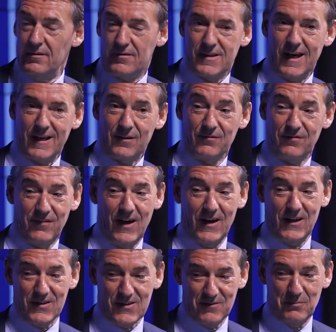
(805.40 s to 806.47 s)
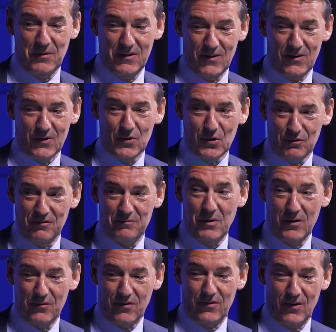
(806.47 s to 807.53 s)
tech and finance have been at the core of
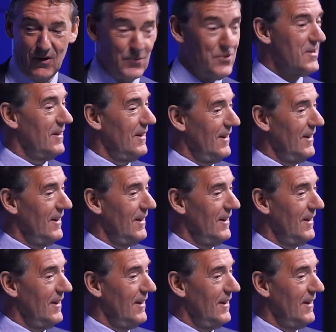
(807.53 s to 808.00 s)
both of those,